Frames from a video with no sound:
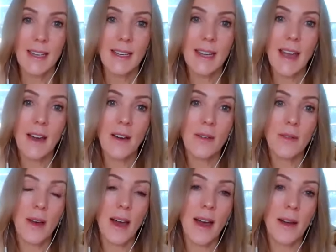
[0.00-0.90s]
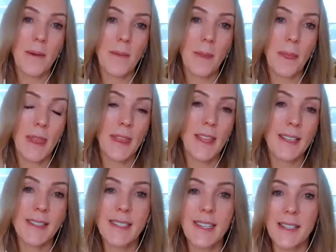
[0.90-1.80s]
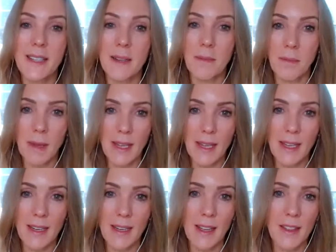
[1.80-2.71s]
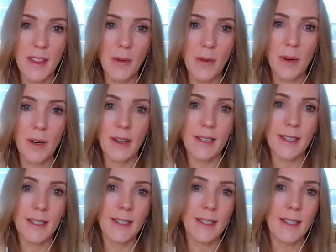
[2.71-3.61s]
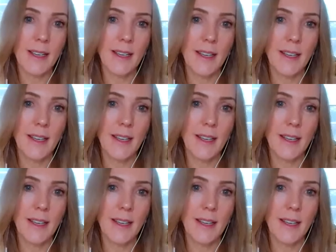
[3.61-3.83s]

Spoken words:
Now, this doesn't mean that we're going to